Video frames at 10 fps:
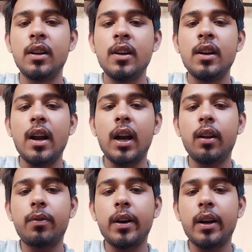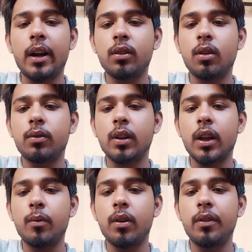at different ends of the
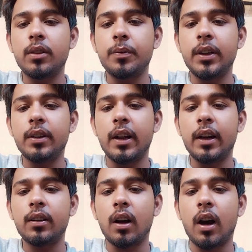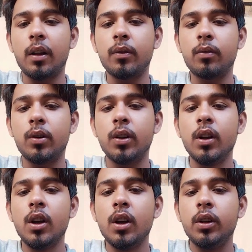keyboard, which meant that the arm would
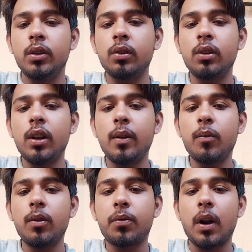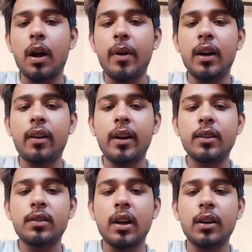usually move from alternate
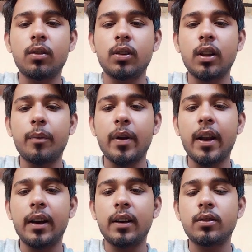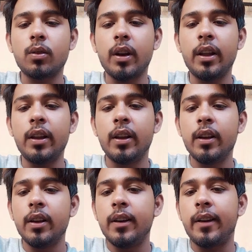sides on the apparent story
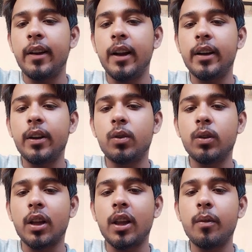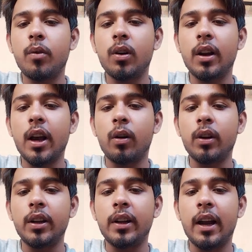relating to the keyboard layout.
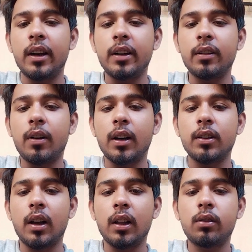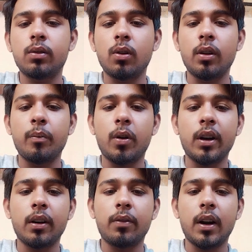In that it was also
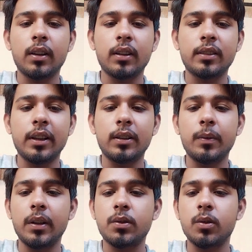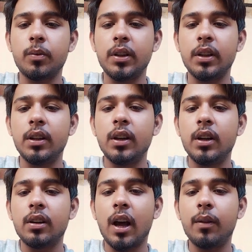important for the salesman to be
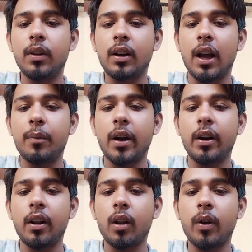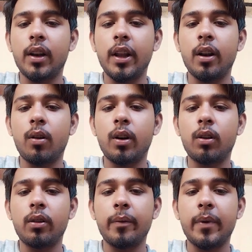type the typewriter quickly in order
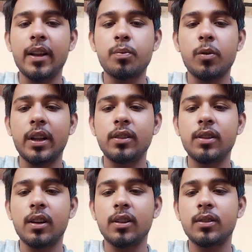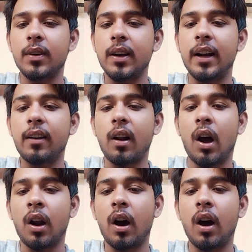to impress potential customer. Letter
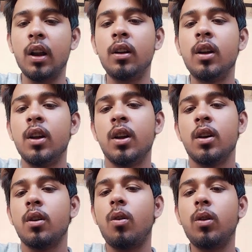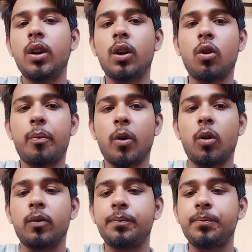are all on the top
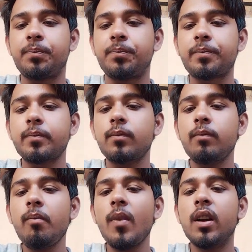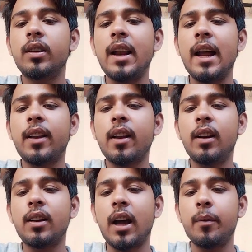row. The
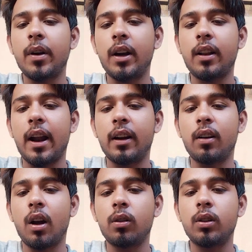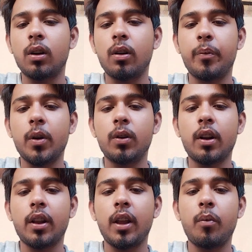electrical typewriter and now the
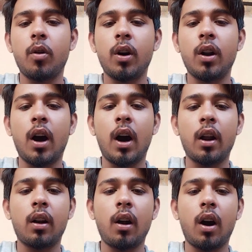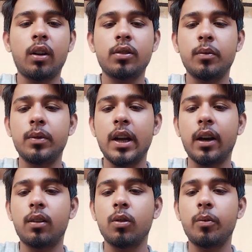computer keyboard are not
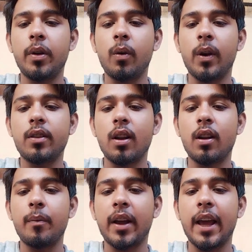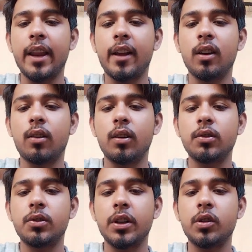subject to the original mechanical
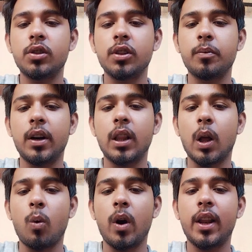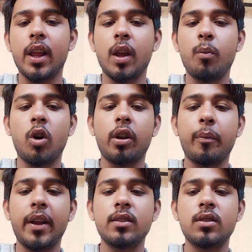constitution, but the QWERTY keyboard
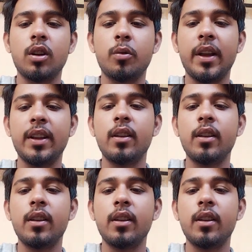remains the domain